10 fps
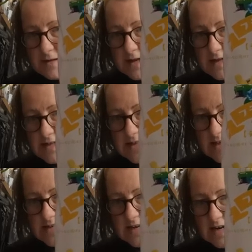That's
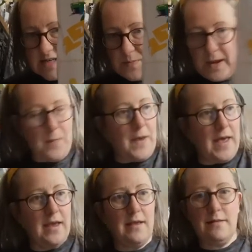this nice big bag.
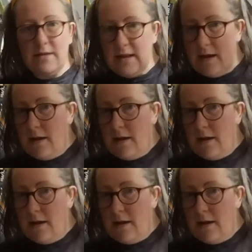Look at that.